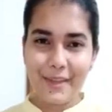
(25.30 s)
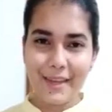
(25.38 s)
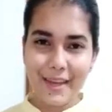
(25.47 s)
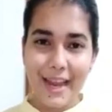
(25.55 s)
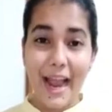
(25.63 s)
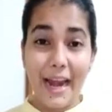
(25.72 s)

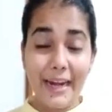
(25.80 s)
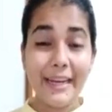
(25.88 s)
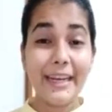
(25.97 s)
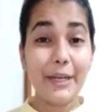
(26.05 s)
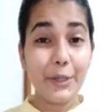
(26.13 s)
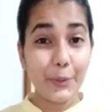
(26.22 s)
And
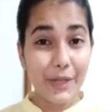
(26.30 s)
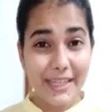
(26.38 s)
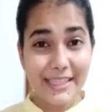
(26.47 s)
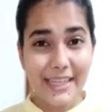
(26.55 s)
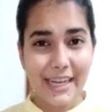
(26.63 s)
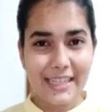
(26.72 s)
in
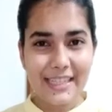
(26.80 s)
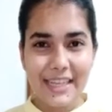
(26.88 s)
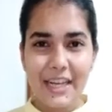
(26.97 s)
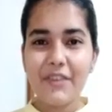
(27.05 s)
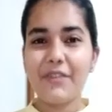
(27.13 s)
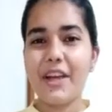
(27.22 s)
today's class,
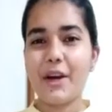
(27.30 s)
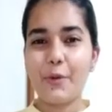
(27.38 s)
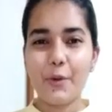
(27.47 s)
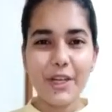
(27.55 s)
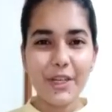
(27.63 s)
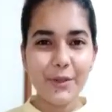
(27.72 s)
we are
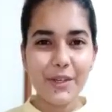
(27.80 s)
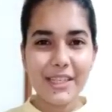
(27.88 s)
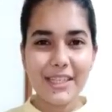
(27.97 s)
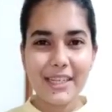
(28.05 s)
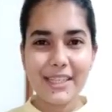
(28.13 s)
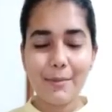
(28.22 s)
going to
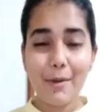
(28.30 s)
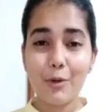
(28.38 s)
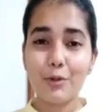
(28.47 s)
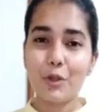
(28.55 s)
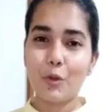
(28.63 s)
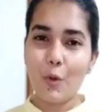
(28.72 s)
discuss about
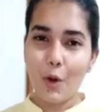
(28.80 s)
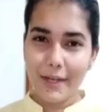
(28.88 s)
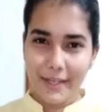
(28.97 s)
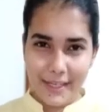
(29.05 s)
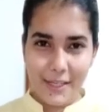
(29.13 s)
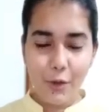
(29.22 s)
the
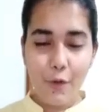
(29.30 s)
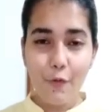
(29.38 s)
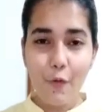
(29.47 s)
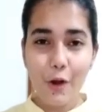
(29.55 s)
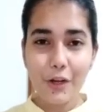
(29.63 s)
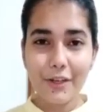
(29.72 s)
qualities of
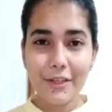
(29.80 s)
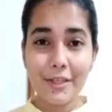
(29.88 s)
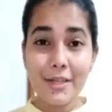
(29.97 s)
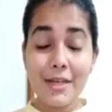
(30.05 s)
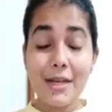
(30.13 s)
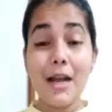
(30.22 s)
water,
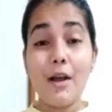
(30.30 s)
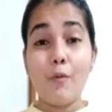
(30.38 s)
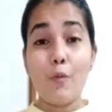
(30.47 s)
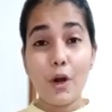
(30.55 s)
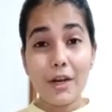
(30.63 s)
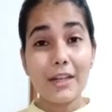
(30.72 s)

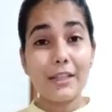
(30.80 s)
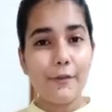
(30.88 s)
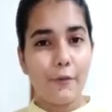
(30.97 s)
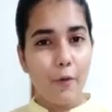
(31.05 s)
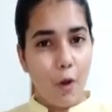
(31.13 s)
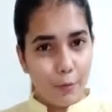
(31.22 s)
what are the
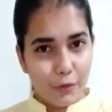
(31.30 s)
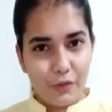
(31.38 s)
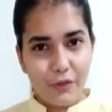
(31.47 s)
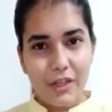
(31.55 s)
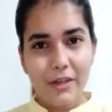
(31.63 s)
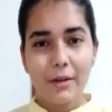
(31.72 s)
forms of
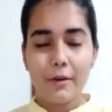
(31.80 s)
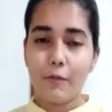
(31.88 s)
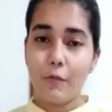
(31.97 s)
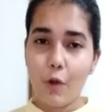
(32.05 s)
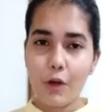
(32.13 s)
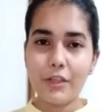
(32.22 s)
the
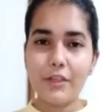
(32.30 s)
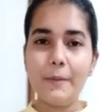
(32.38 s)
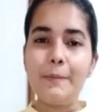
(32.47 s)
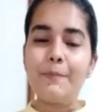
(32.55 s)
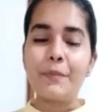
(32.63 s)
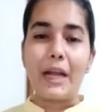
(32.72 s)
water,
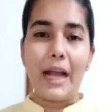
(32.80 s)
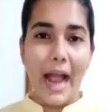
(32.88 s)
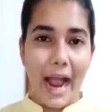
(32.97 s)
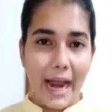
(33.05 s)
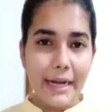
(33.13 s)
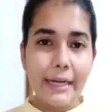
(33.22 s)

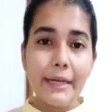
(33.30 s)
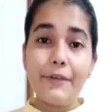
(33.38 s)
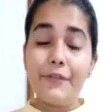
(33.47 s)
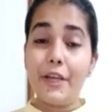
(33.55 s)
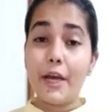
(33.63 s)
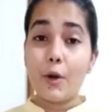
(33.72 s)
and
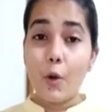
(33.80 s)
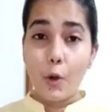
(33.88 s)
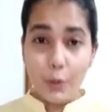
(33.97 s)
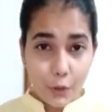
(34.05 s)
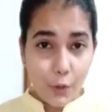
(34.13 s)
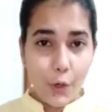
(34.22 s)
we are
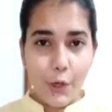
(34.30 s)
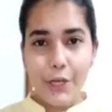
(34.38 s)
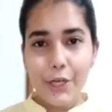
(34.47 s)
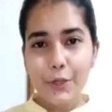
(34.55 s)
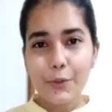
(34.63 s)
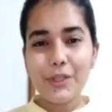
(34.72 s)
also
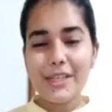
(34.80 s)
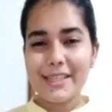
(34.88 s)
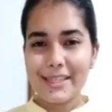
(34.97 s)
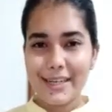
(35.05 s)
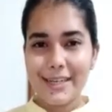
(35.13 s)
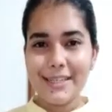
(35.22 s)
going to
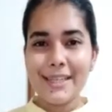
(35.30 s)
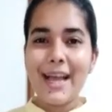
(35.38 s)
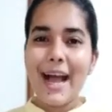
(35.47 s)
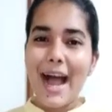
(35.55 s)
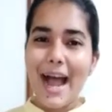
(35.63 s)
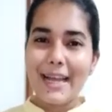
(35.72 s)
discuss
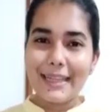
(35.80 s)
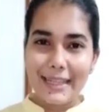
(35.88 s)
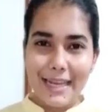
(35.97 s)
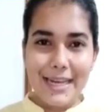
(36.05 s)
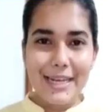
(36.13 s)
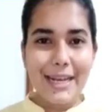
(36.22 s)
I
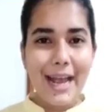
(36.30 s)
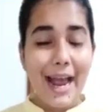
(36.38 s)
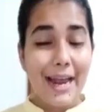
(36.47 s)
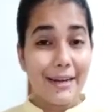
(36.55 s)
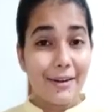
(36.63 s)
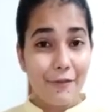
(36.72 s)
think
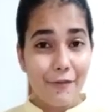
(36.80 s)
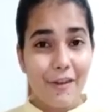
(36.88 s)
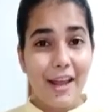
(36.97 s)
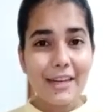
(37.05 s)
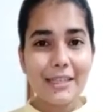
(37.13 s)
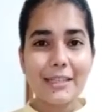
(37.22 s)
and
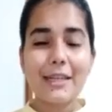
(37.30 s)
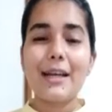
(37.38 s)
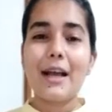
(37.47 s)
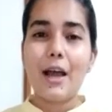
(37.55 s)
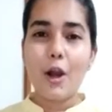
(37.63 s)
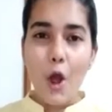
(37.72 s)
reflect
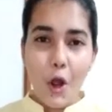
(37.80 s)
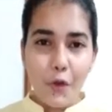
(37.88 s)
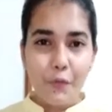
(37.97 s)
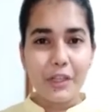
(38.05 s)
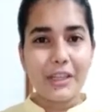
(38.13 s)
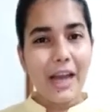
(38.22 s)
along
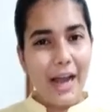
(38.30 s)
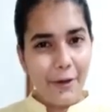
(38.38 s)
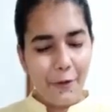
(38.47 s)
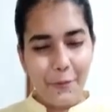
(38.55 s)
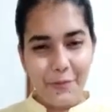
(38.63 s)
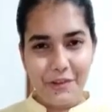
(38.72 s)
with I
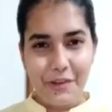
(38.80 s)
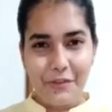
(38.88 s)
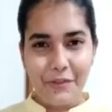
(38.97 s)
observe.